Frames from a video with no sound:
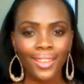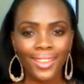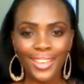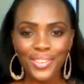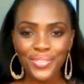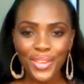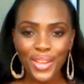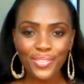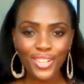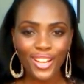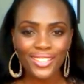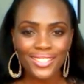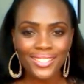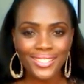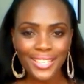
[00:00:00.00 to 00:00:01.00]
If you have
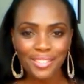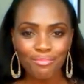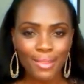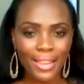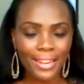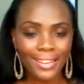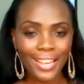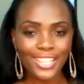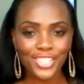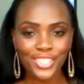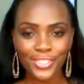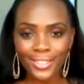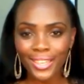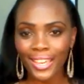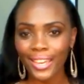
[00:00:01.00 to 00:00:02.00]
not seen my
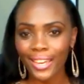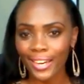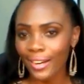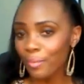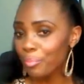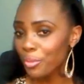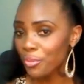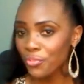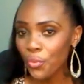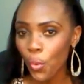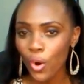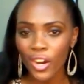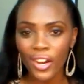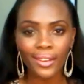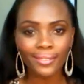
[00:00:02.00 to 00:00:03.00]
natural hair
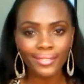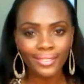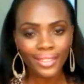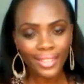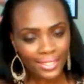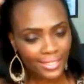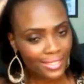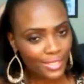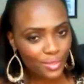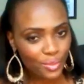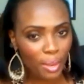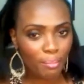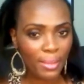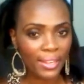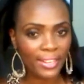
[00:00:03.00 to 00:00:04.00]
before, this is
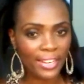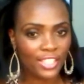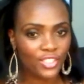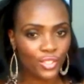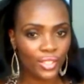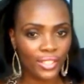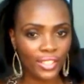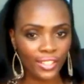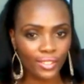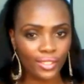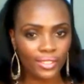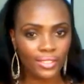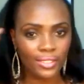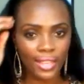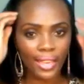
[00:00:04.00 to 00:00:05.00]
what my natural hair
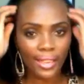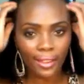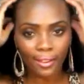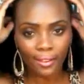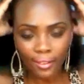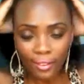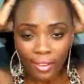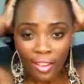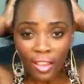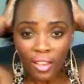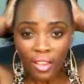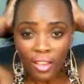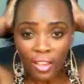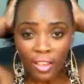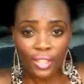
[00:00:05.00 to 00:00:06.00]
looks like.
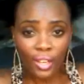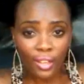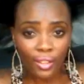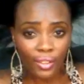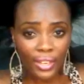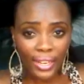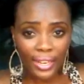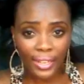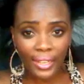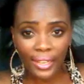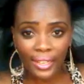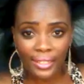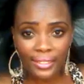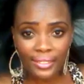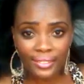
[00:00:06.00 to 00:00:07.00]
So it
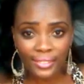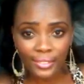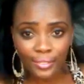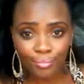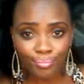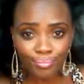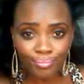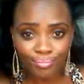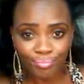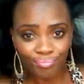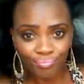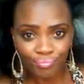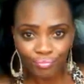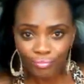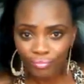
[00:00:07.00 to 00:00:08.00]
is
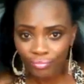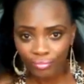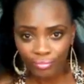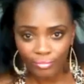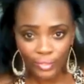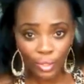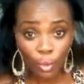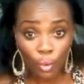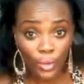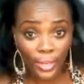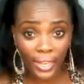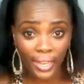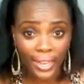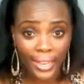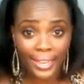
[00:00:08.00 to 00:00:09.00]

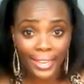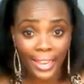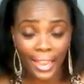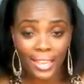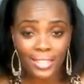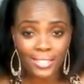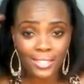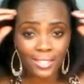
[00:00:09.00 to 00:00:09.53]
okay, I guess,